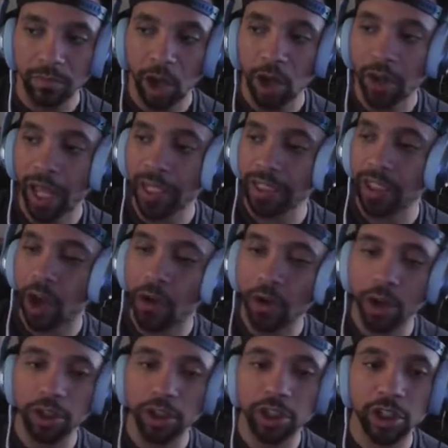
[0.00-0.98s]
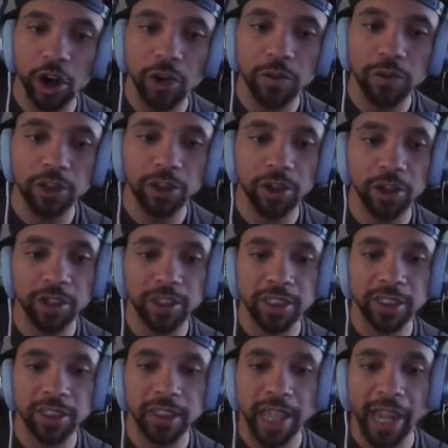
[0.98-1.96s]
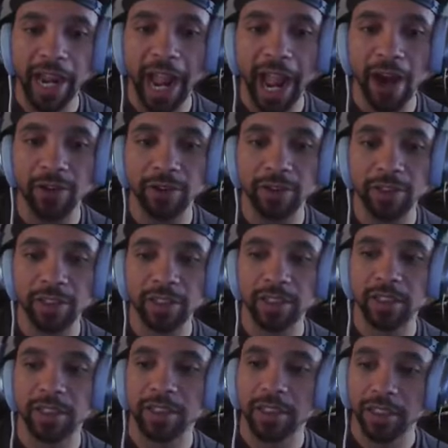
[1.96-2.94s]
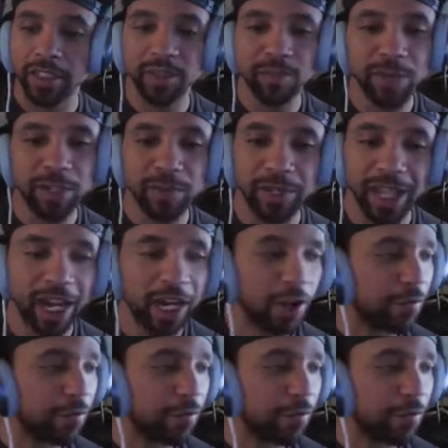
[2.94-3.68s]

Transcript: oh, that's old girl sculpture. So this is their house. This must be like a